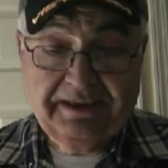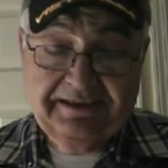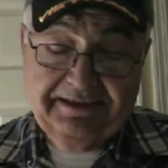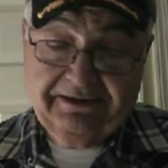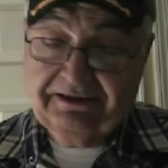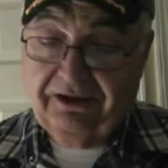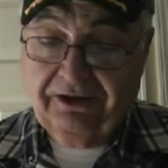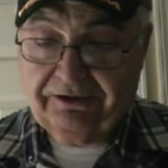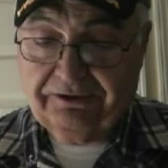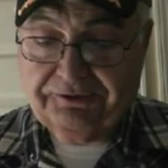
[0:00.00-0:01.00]
These other
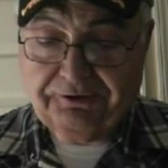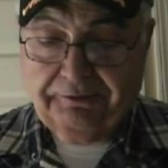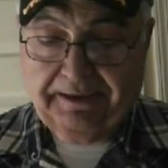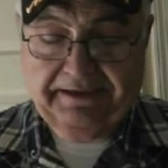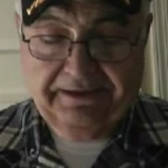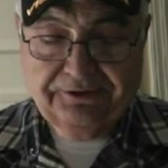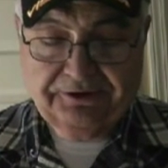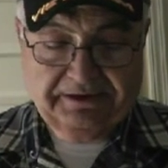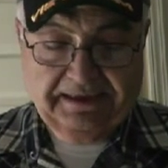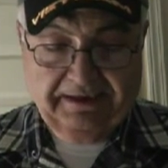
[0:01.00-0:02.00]
articles are great. It's
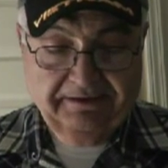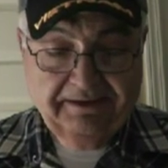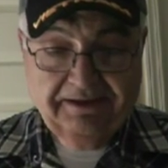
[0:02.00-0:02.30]
just not